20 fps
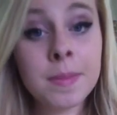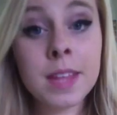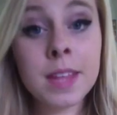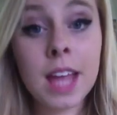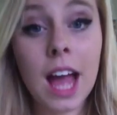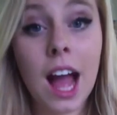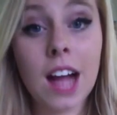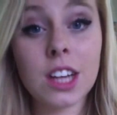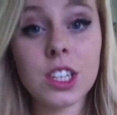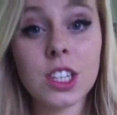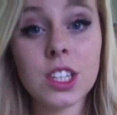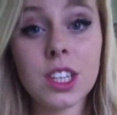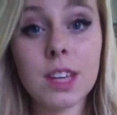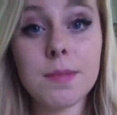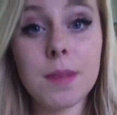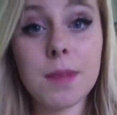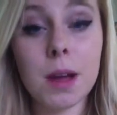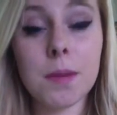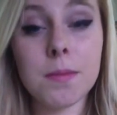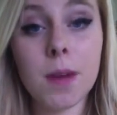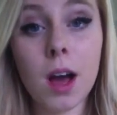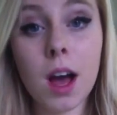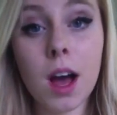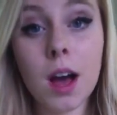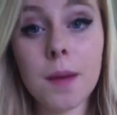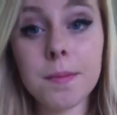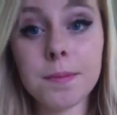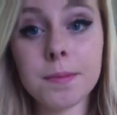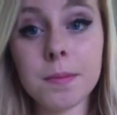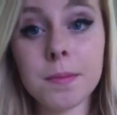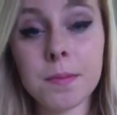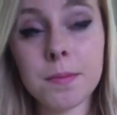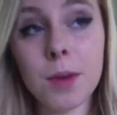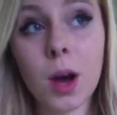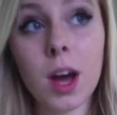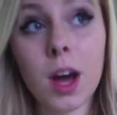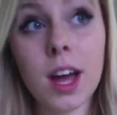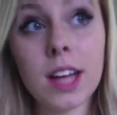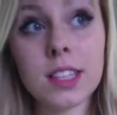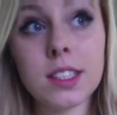actually my mom
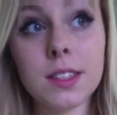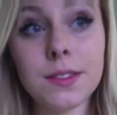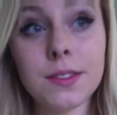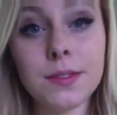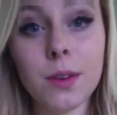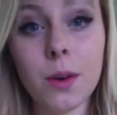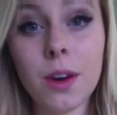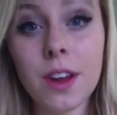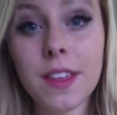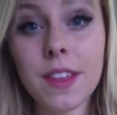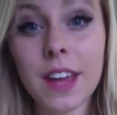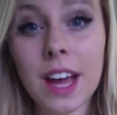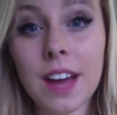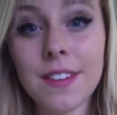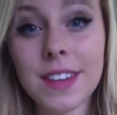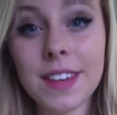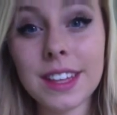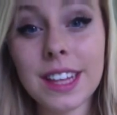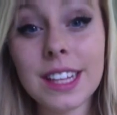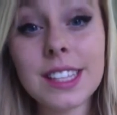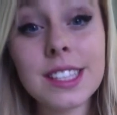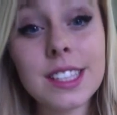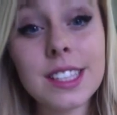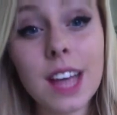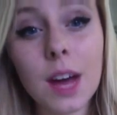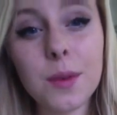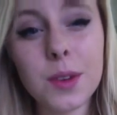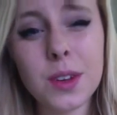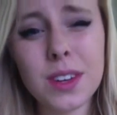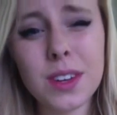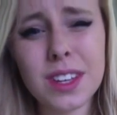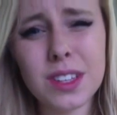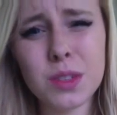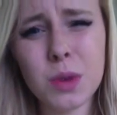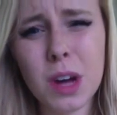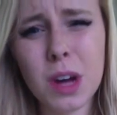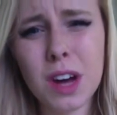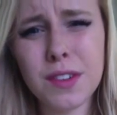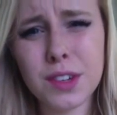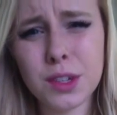bought at Sephora. They have like that set where you get the
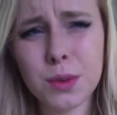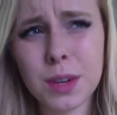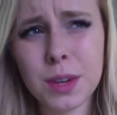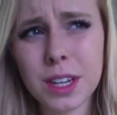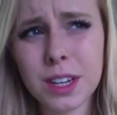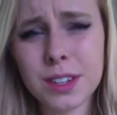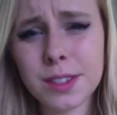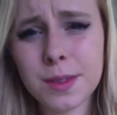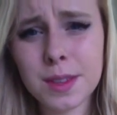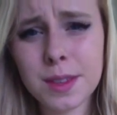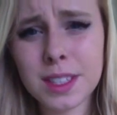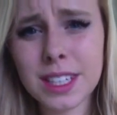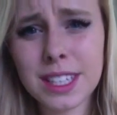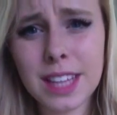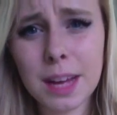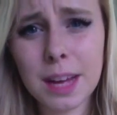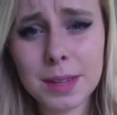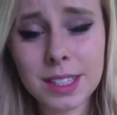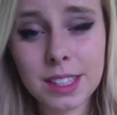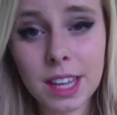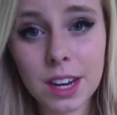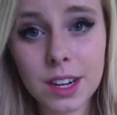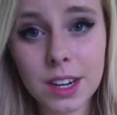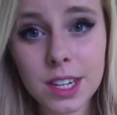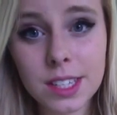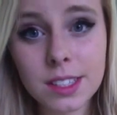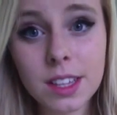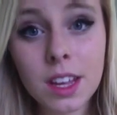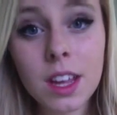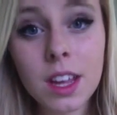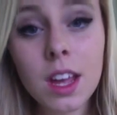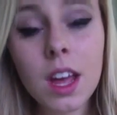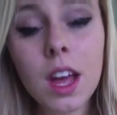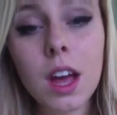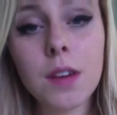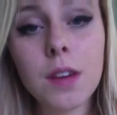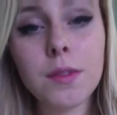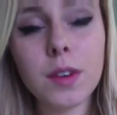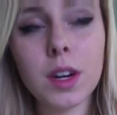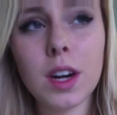12 or 20 or something like that mascaras
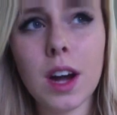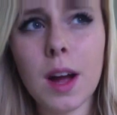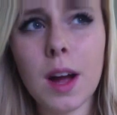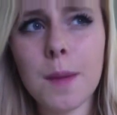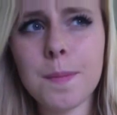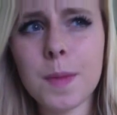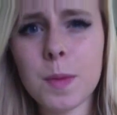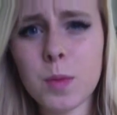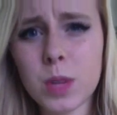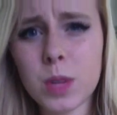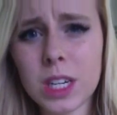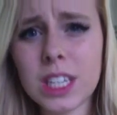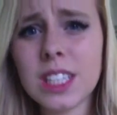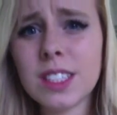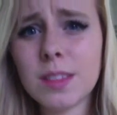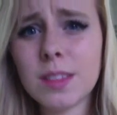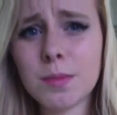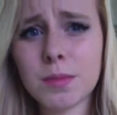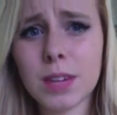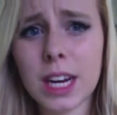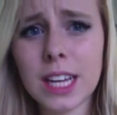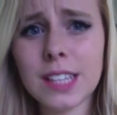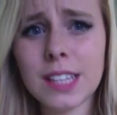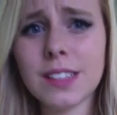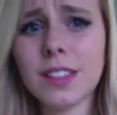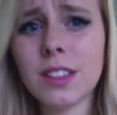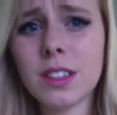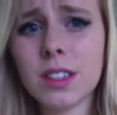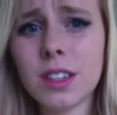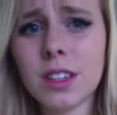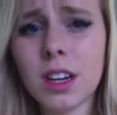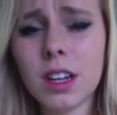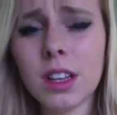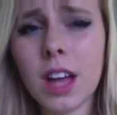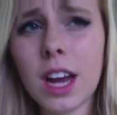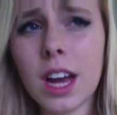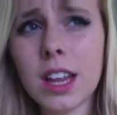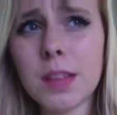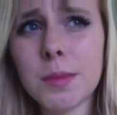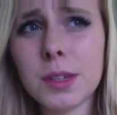for a pretty decent price, and a
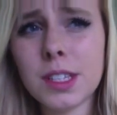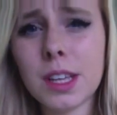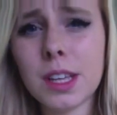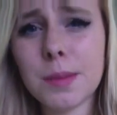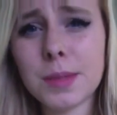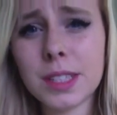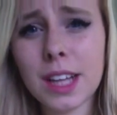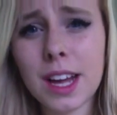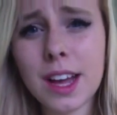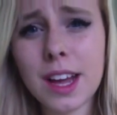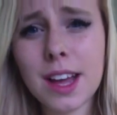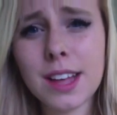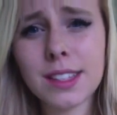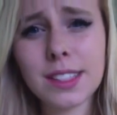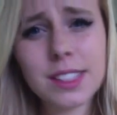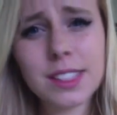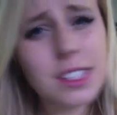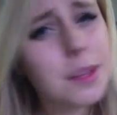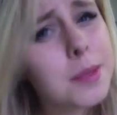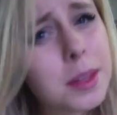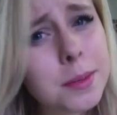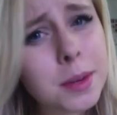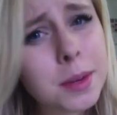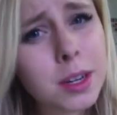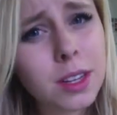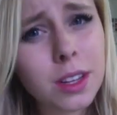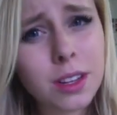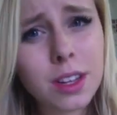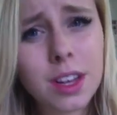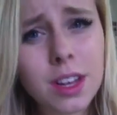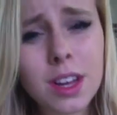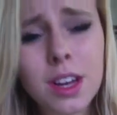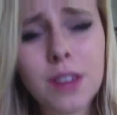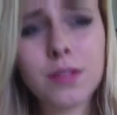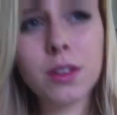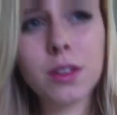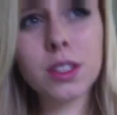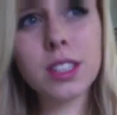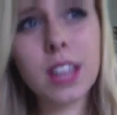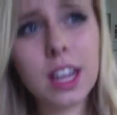lot of them are sample size and some of them are
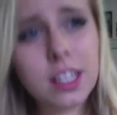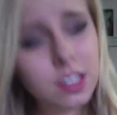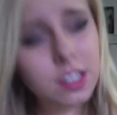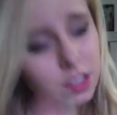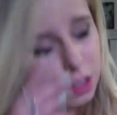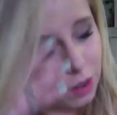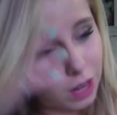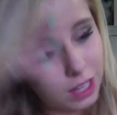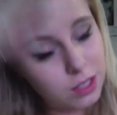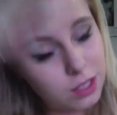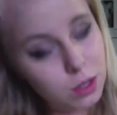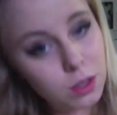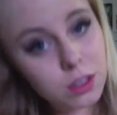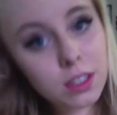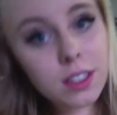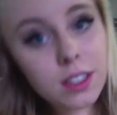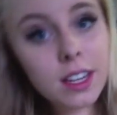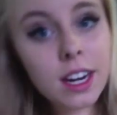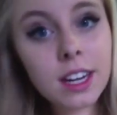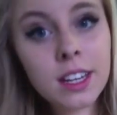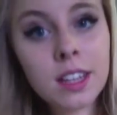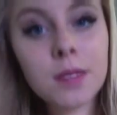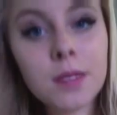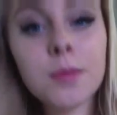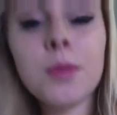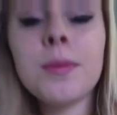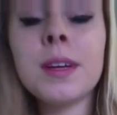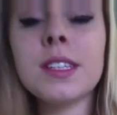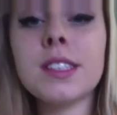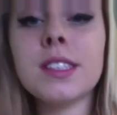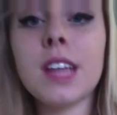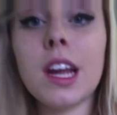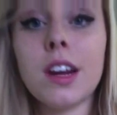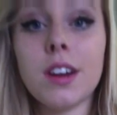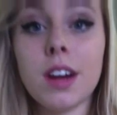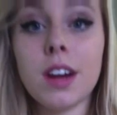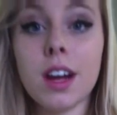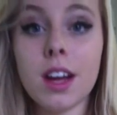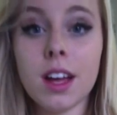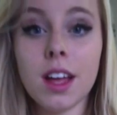full size. So I told her that I needed more
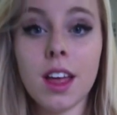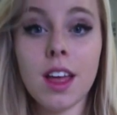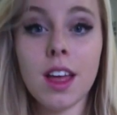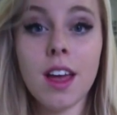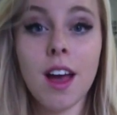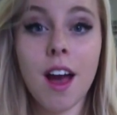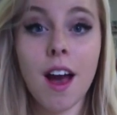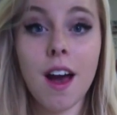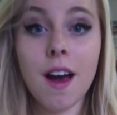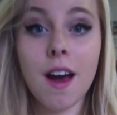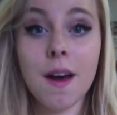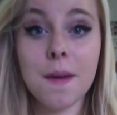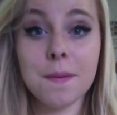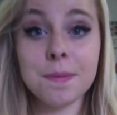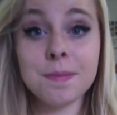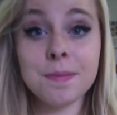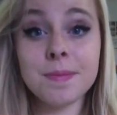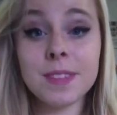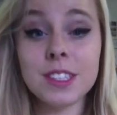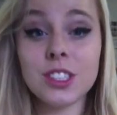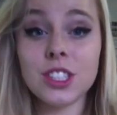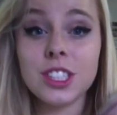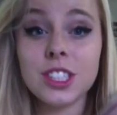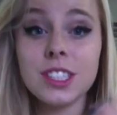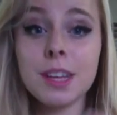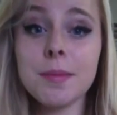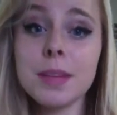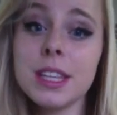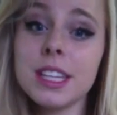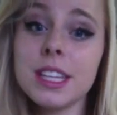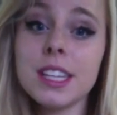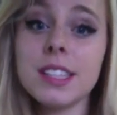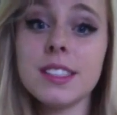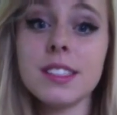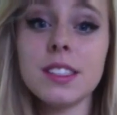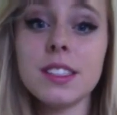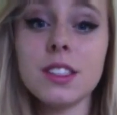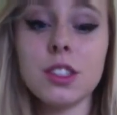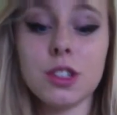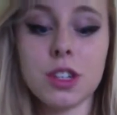mascara, and she sent me this
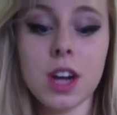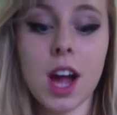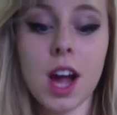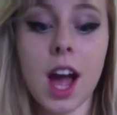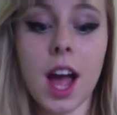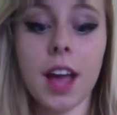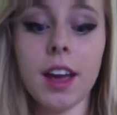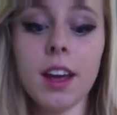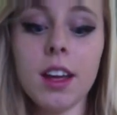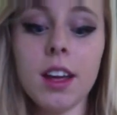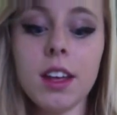to try.